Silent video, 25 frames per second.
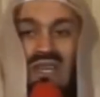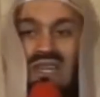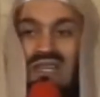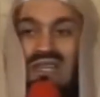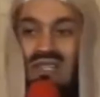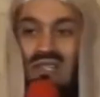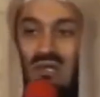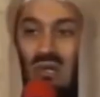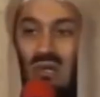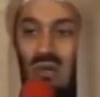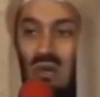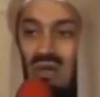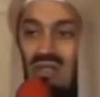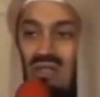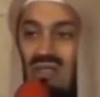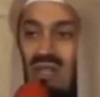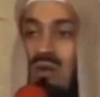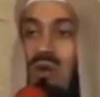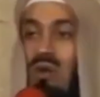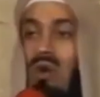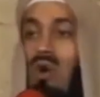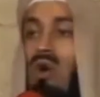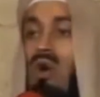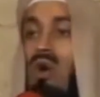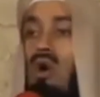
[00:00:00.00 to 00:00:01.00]
being
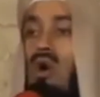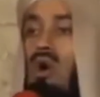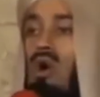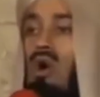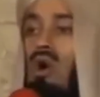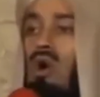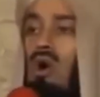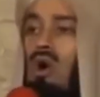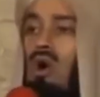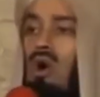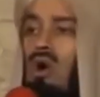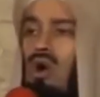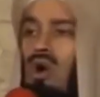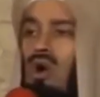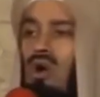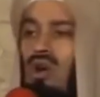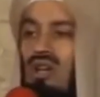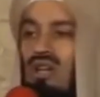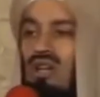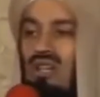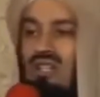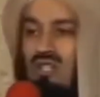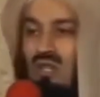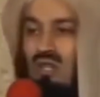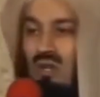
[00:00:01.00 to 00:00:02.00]
slaughtered,
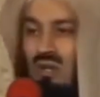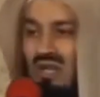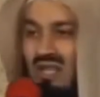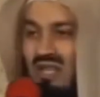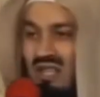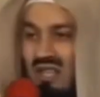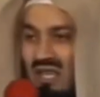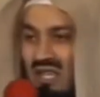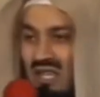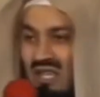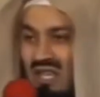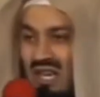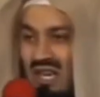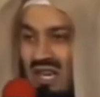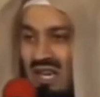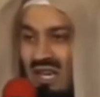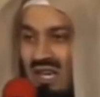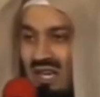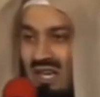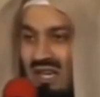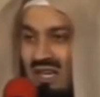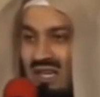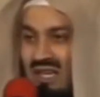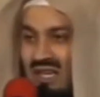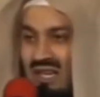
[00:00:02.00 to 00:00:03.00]
or during the
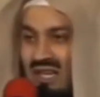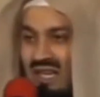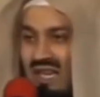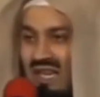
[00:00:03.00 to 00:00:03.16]
year,